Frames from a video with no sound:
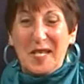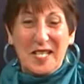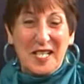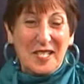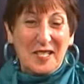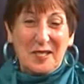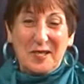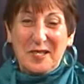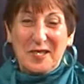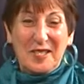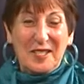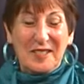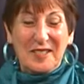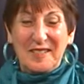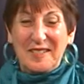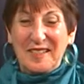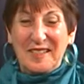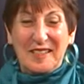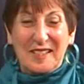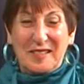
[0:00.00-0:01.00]
It's
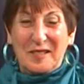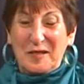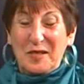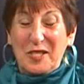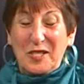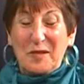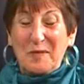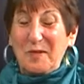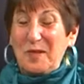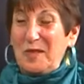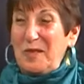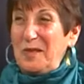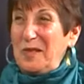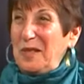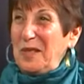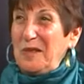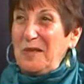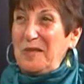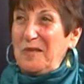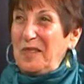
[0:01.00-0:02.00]
just what you
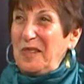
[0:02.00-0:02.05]
do.